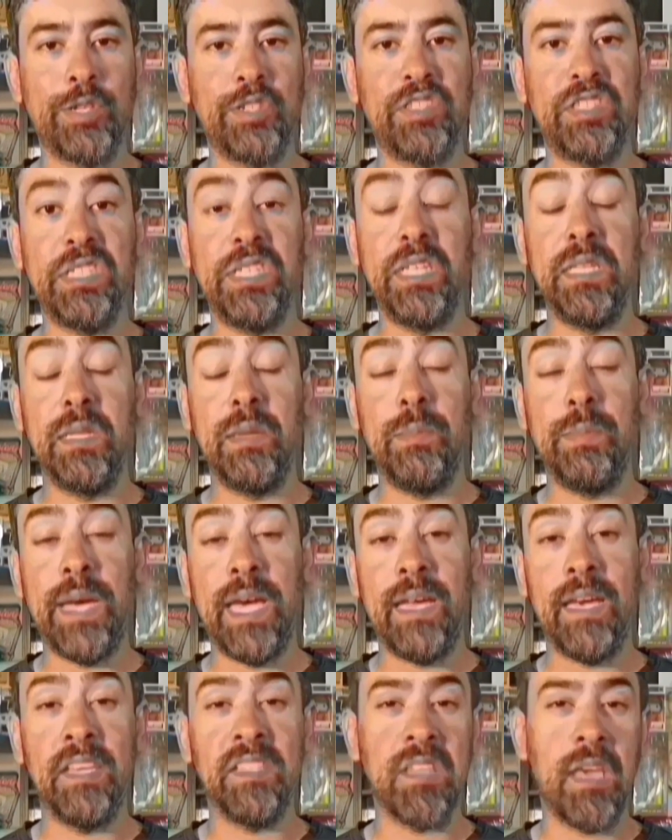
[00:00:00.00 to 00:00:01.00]
Lumet, as
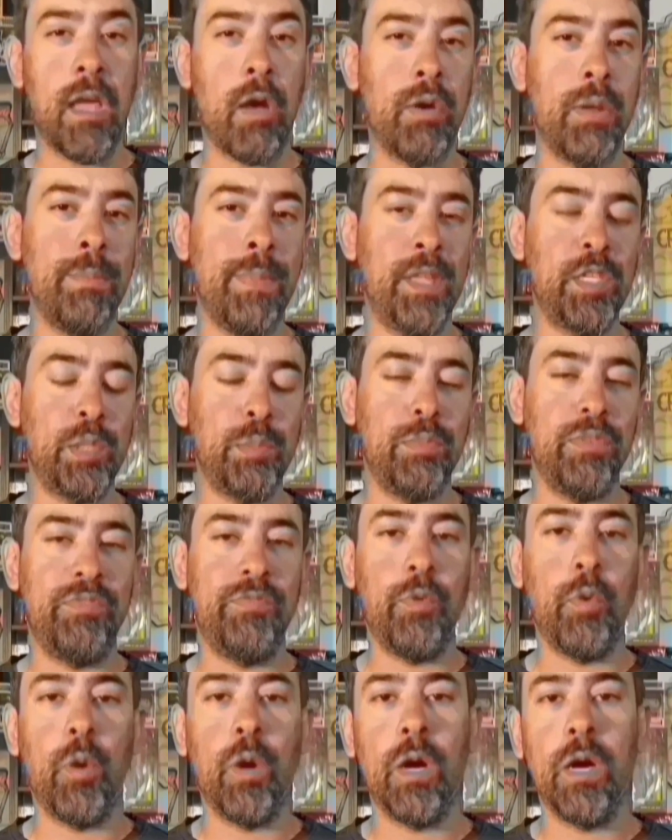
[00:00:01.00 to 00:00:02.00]
I already mentioned
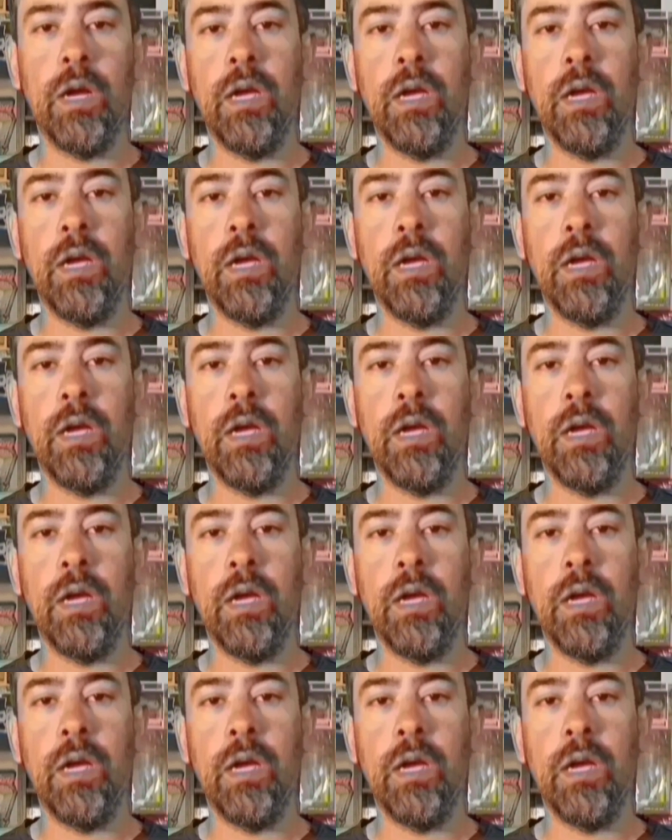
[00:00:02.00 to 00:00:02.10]
before.